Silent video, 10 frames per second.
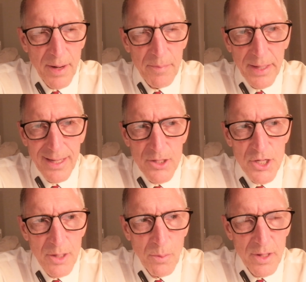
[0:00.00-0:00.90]
and I'm thinking,
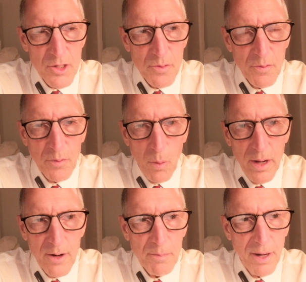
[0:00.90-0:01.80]
gee whiz, for
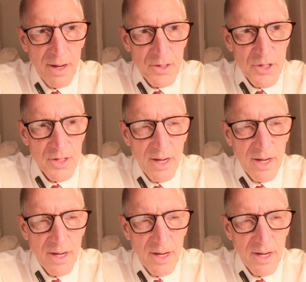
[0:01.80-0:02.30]
$400.